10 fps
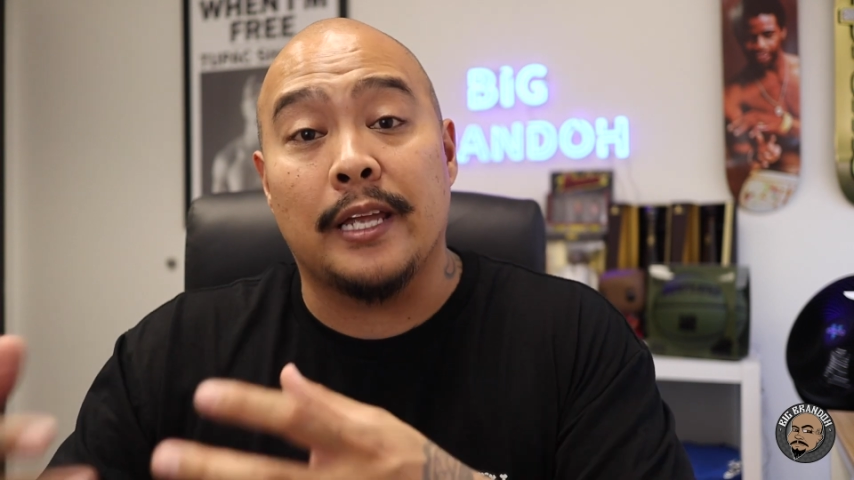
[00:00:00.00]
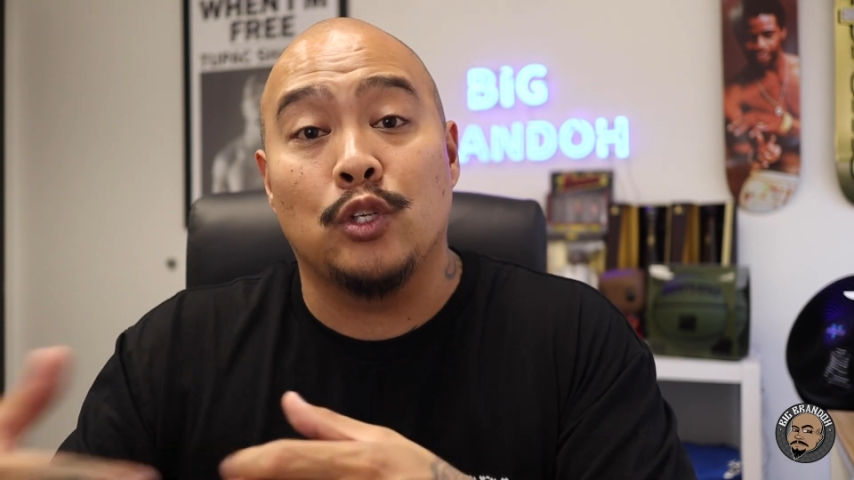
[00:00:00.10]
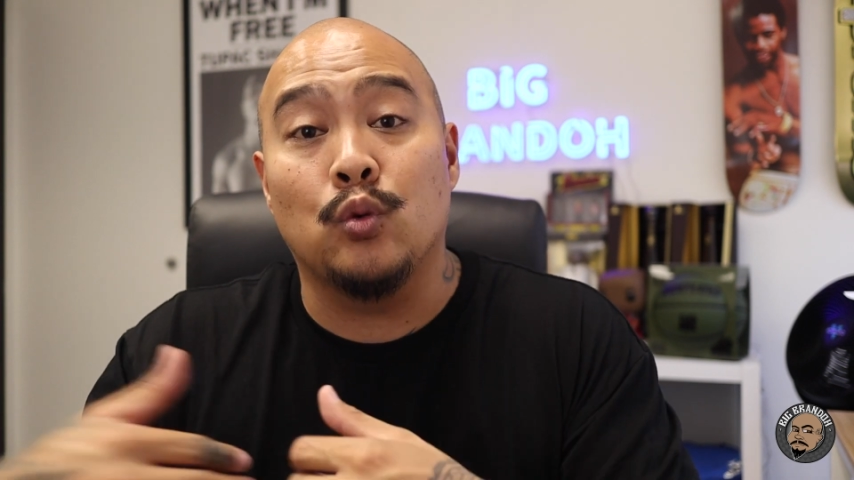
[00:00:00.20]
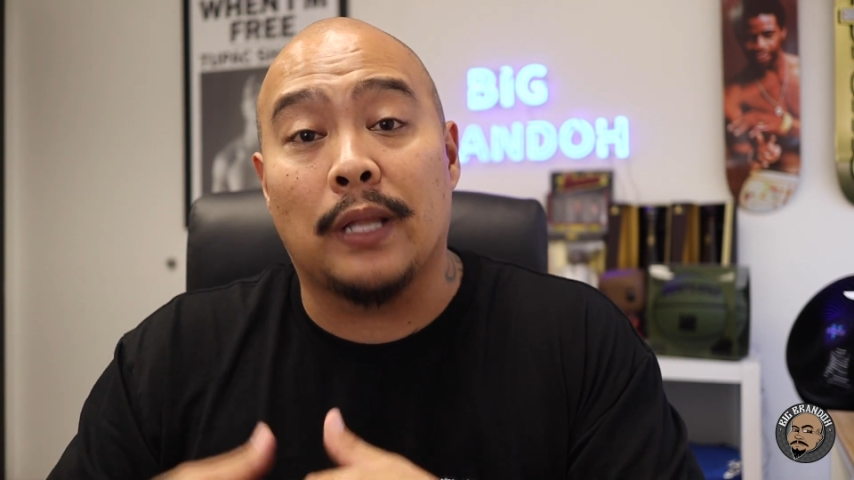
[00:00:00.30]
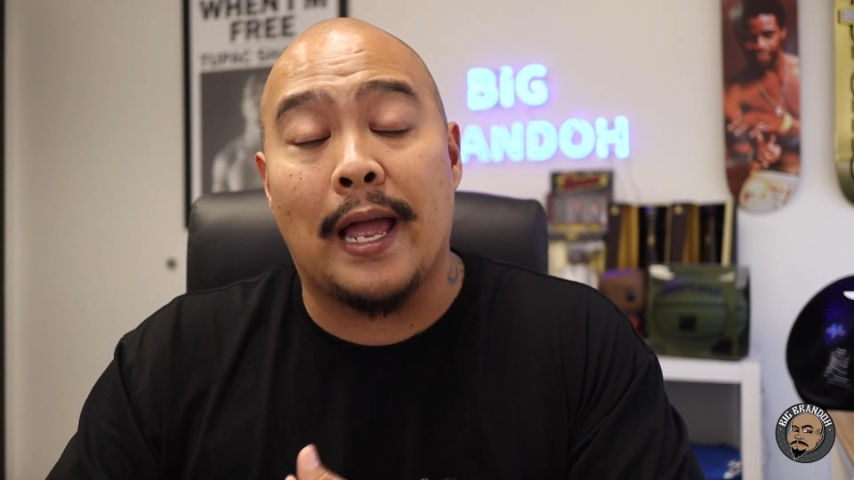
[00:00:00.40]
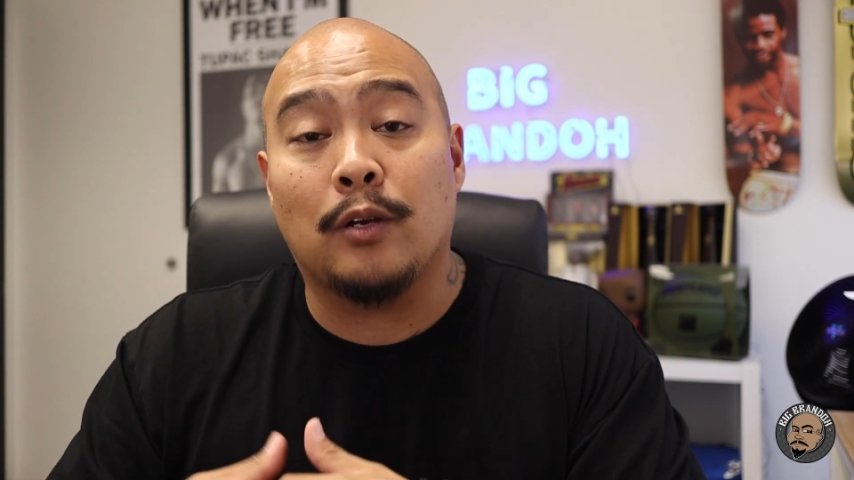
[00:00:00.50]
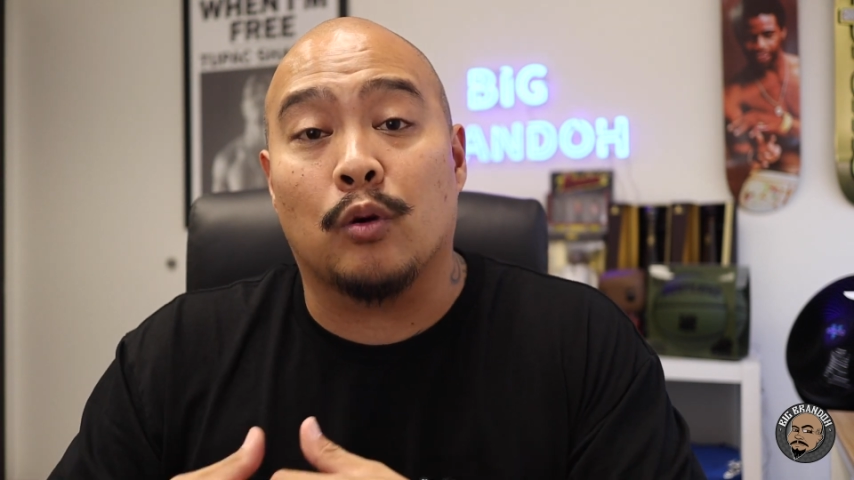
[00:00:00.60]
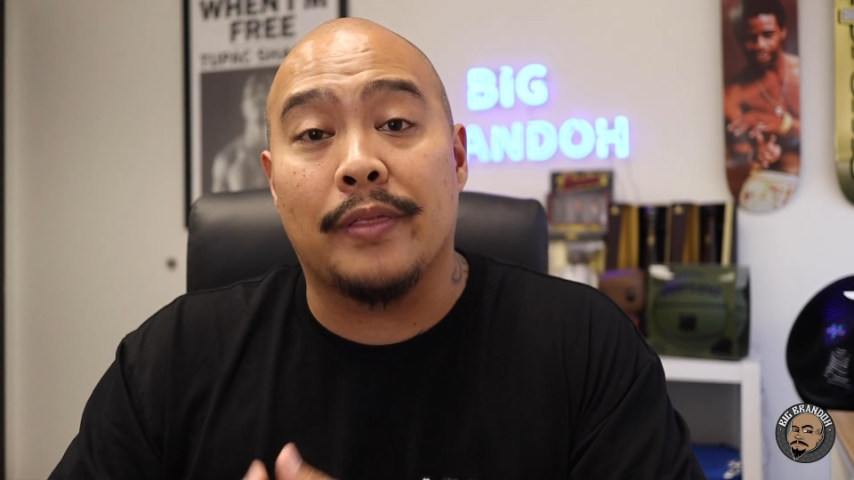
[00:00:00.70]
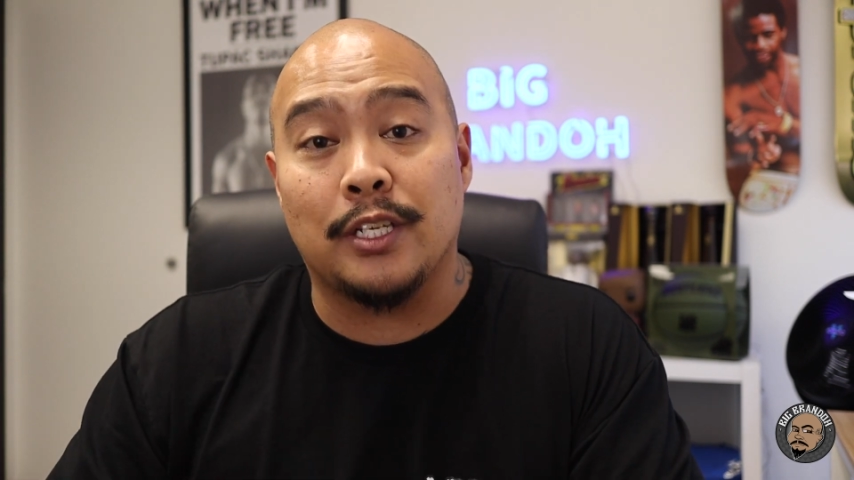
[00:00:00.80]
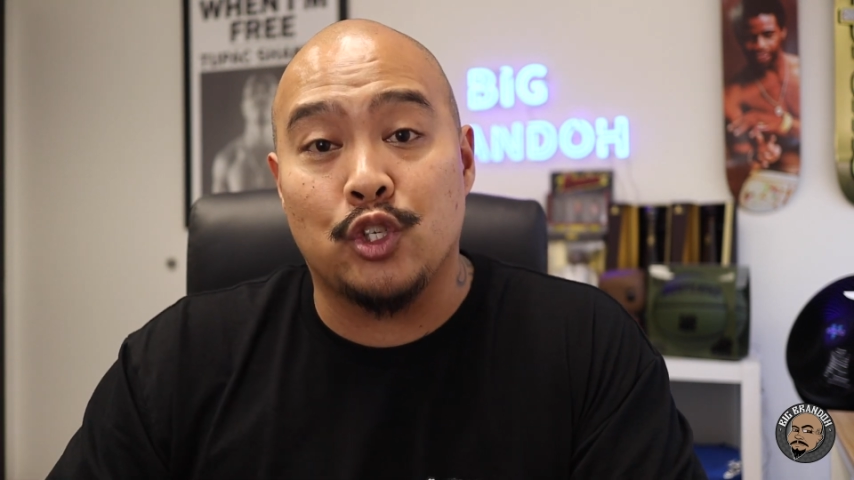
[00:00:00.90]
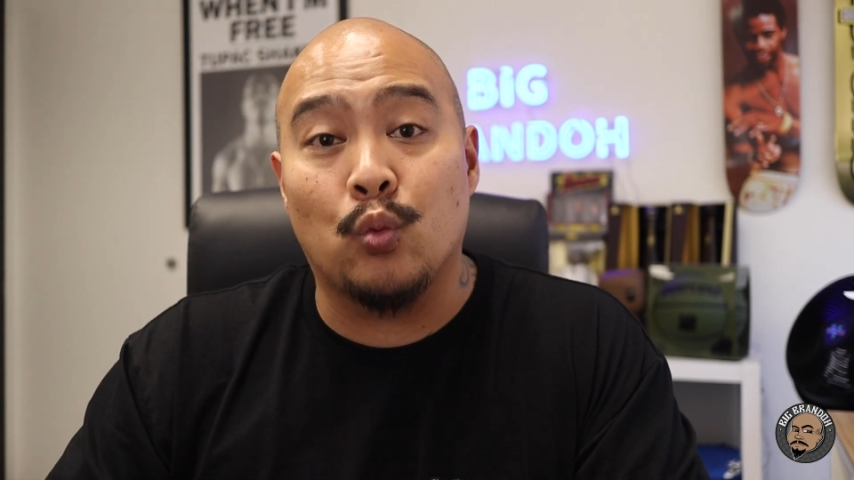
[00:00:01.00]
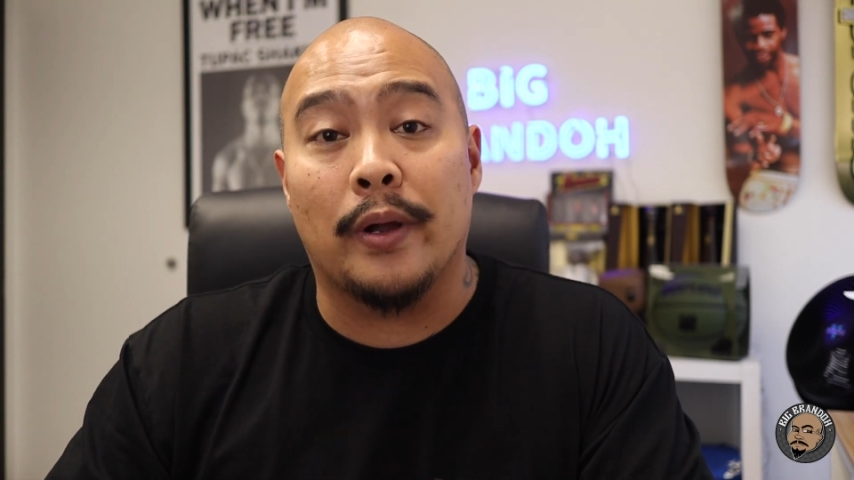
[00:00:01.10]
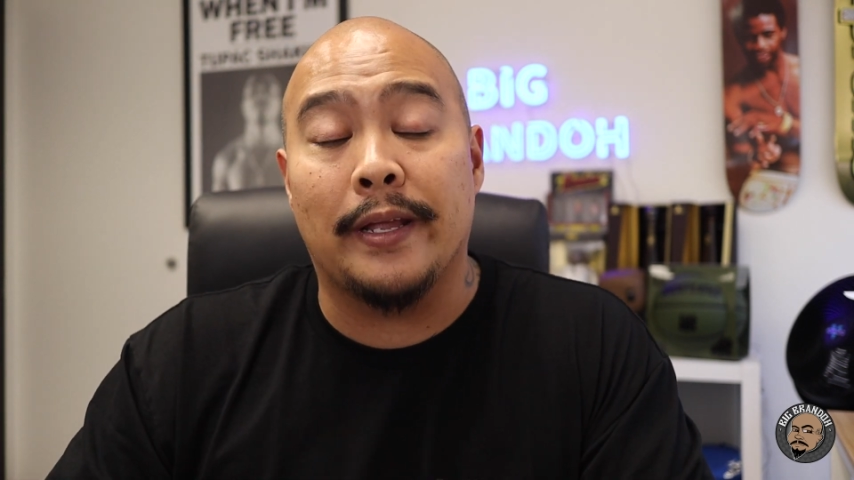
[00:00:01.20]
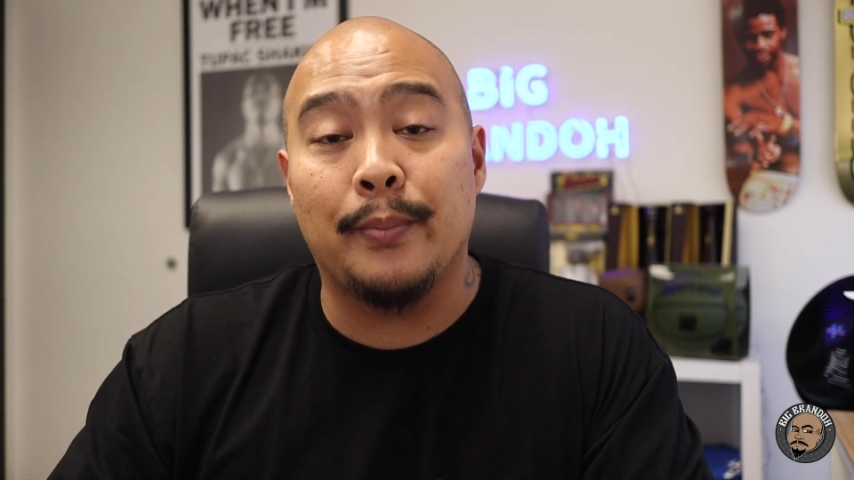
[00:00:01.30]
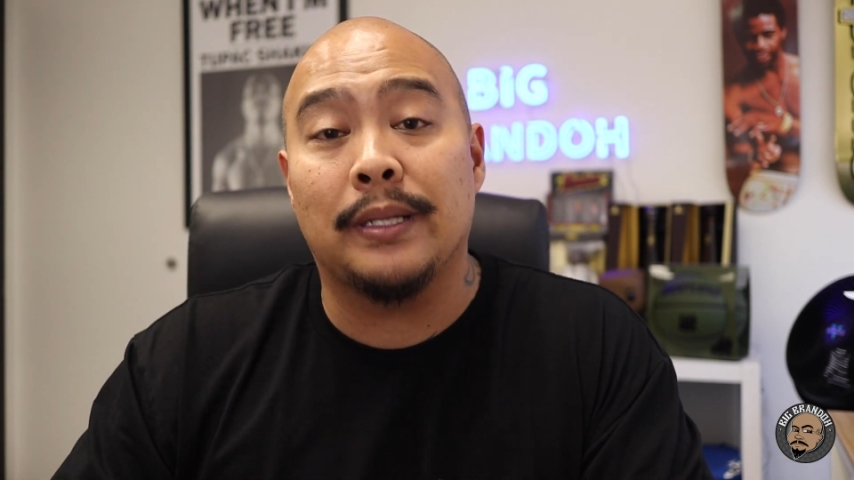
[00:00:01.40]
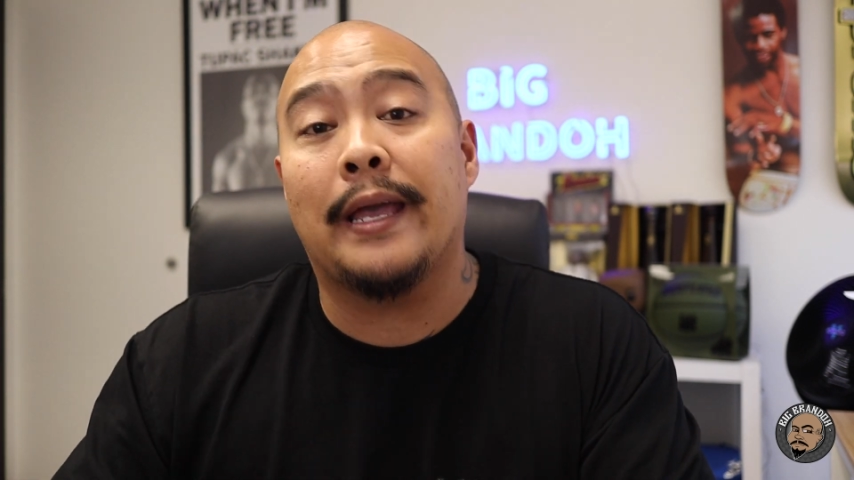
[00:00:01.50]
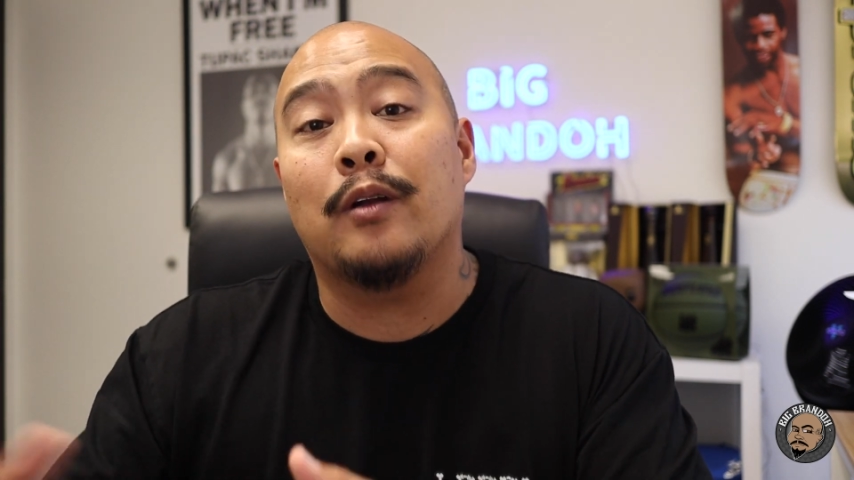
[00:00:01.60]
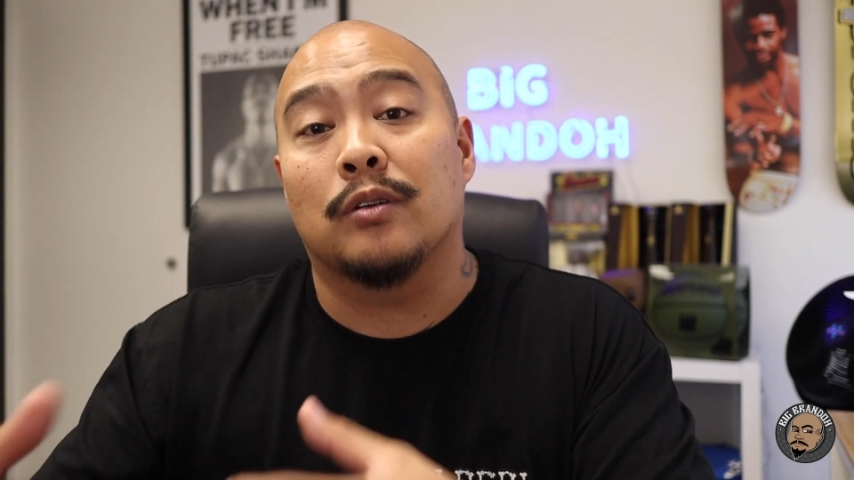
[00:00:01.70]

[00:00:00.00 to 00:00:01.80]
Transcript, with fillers: that you like or that you wanna emulate